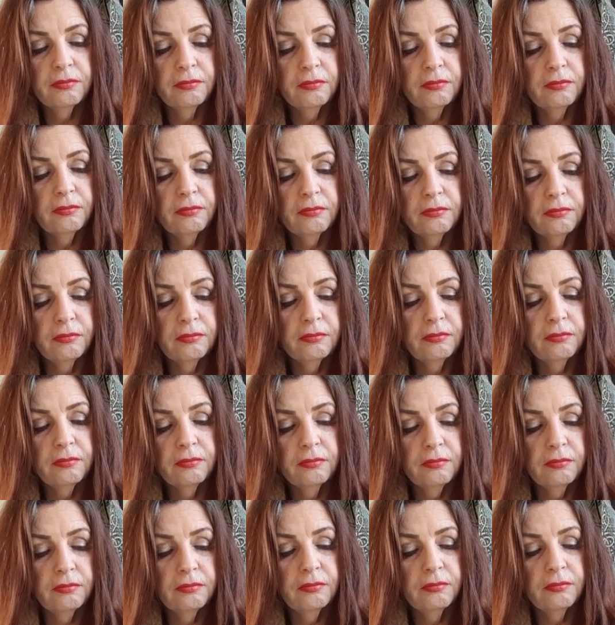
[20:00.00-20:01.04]

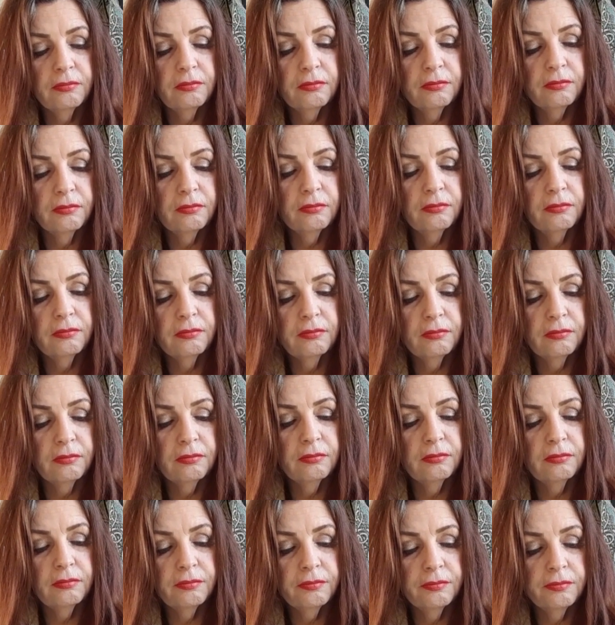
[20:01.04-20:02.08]

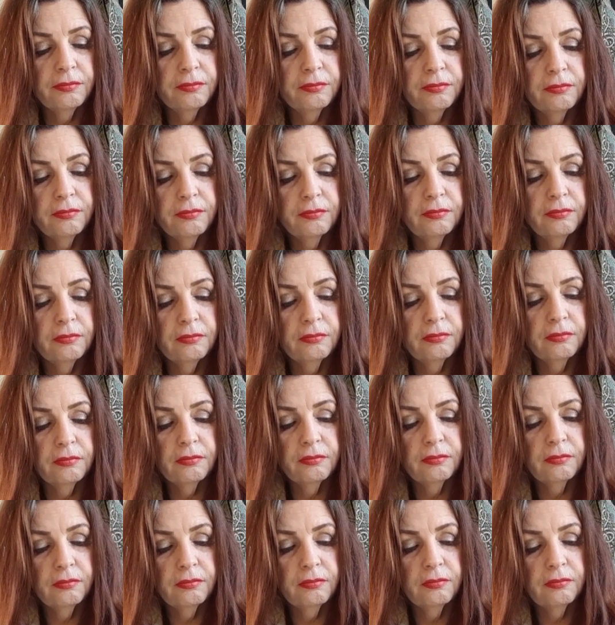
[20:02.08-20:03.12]

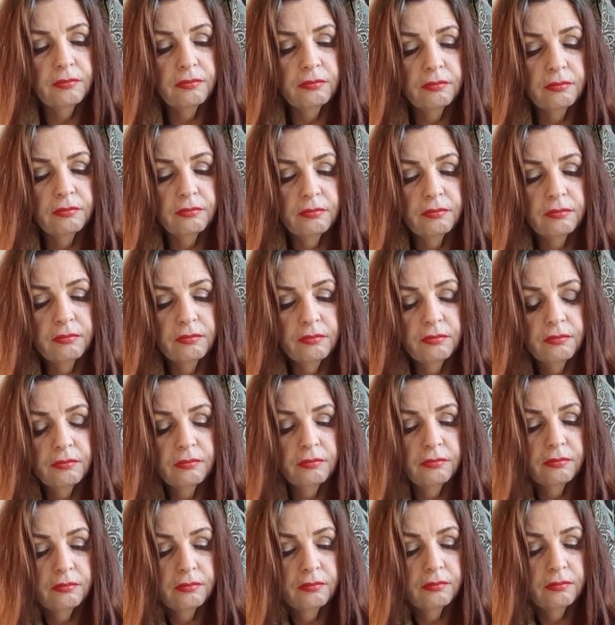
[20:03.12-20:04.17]

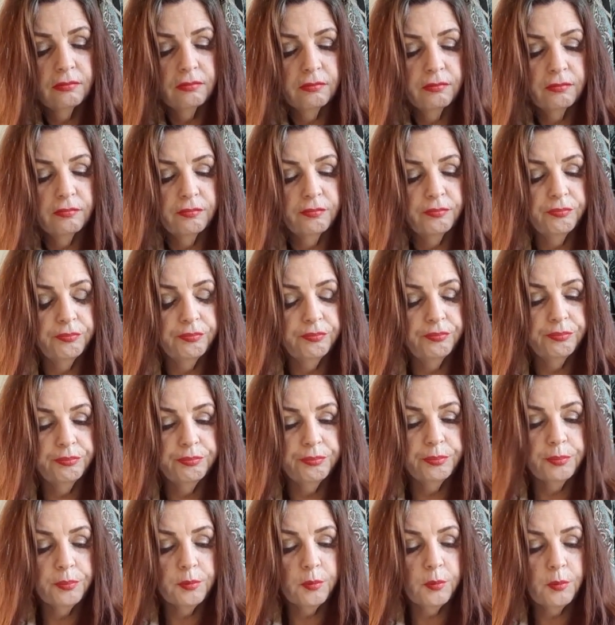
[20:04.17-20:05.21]
[no speech]